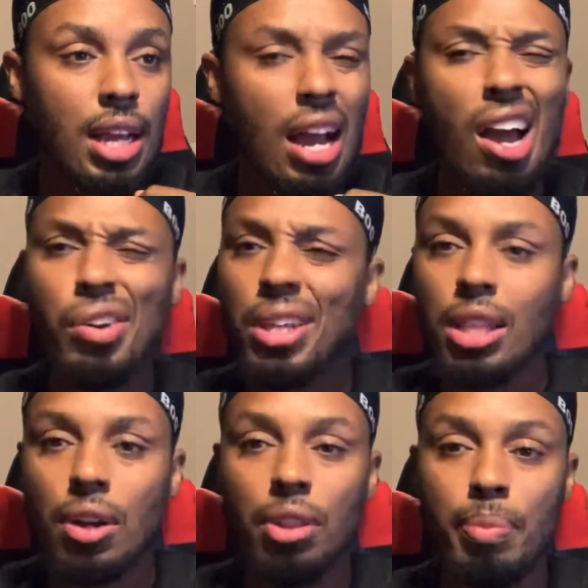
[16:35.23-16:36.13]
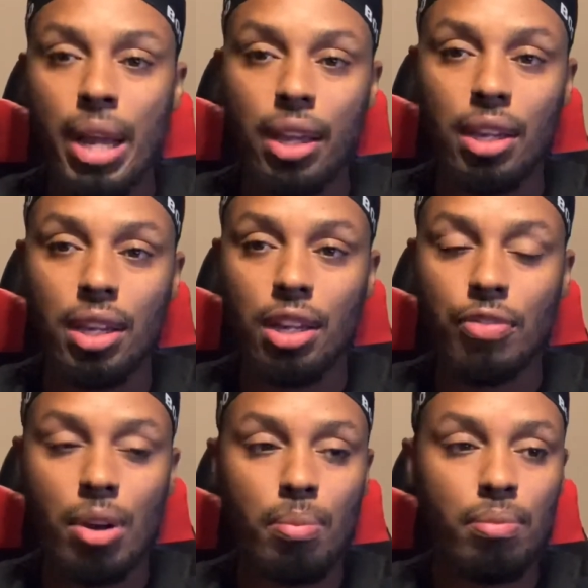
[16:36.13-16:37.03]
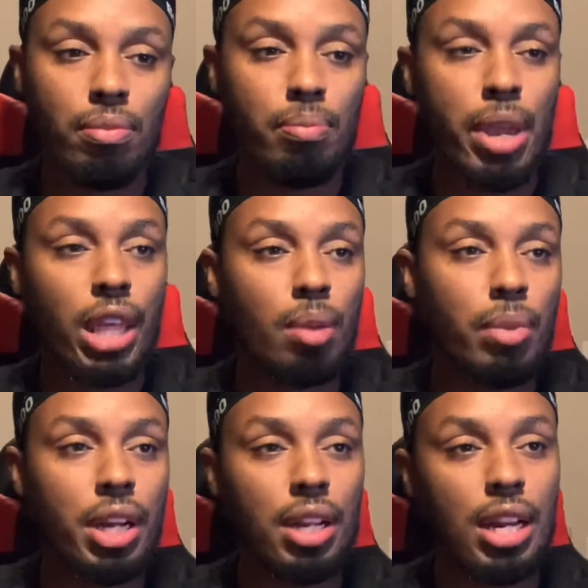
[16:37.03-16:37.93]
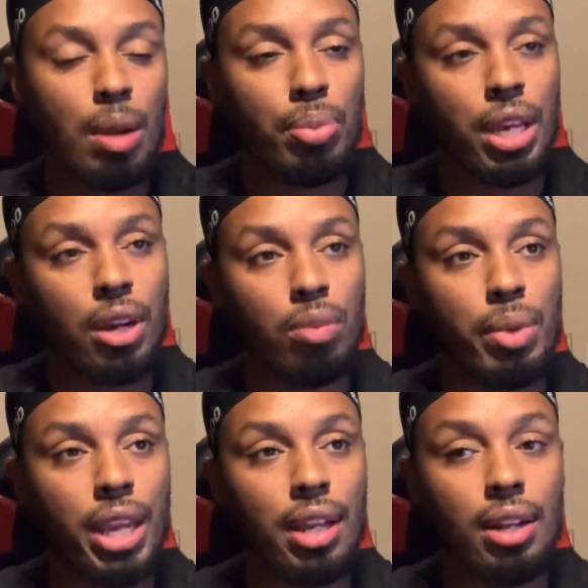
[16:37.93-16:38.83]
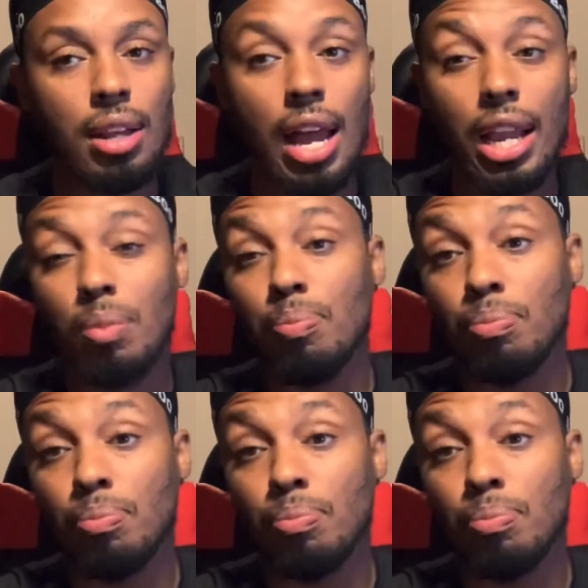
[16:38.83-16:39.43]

I'll get that on the back end. If I'm making the money that I plan on making, I can